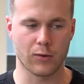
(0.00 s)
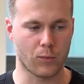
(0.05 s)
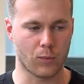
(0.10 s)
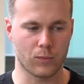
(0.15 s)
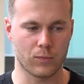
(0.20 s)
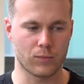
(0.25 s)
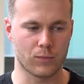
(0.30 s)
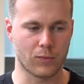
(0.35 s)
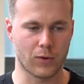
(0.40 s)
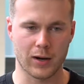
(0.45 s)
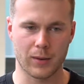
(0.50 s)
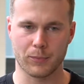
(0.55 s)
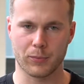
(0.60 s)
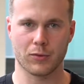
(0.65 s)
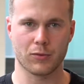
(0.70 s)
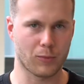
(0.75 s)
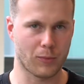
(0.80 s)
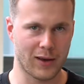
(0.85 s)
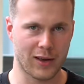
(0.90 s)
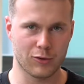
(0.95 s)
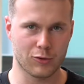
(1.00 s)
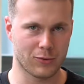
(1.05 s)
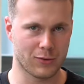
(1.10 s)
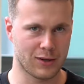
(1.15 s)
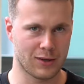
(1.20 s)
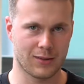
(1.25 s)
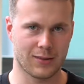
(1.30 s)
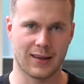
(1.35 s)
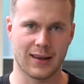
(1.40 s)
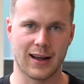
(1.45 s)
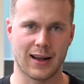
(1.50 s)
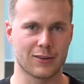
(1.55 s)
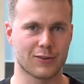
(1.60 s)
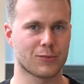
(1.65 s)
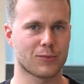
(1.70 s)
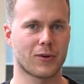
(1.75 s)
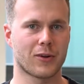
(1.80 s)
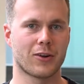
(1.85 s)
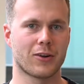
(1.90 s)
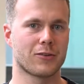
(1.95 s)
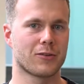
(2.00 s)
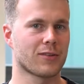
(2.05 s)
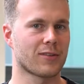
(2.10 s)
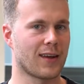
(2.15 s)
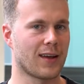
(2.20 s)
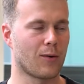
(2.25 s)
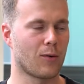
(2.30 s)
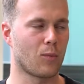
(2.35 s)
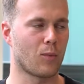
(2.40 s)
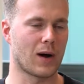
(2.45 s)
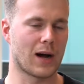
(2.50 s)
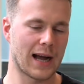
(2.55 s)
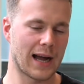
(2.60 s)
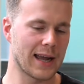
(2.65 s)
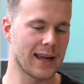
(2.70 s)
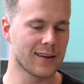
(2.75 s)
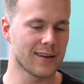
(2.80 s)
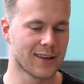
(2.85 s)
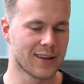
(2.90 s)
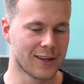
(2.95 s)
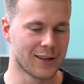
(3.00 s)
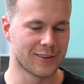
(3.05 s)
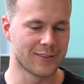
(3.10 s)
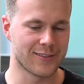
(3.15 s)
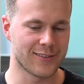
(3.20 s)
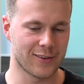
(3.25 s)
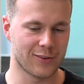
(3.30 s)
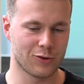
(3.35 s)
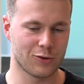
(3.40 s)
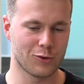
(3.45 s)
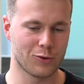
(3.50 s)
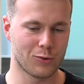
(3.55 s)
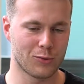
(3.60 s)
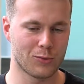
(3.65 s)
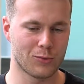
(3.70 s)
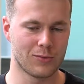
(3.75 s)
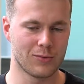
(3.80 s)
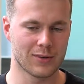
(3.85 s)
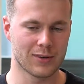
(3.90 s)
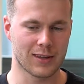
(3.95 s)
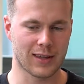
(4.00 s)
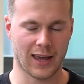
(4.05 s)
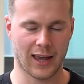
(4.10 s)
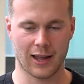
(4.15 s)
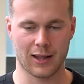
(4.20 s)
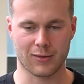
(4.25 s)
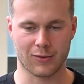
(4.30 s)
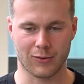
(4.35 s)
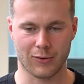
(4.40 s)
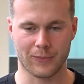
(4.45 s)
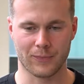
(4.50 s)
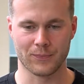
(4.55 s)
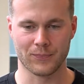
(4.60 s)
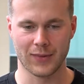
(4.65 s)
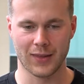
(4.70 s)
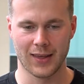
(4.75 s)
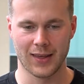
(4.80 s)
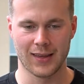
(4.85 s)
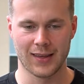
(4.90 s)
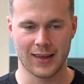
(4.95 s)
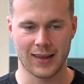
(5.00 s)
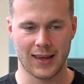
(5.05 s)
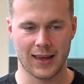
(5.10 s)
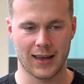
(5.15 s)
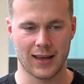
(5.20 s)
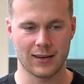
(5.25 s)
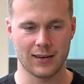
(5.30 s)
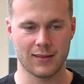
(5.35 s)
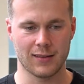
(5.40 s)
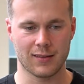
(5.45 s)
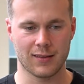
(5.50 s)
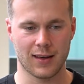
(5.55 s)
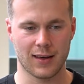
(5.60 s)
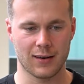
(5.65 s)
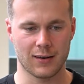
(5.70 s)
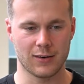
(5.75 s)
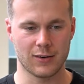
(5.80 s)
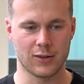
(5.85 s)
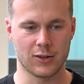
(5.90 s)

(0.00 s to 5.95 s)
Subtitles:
don't want to persuade you or anything. I just want to understand, why did you cancel? And he said,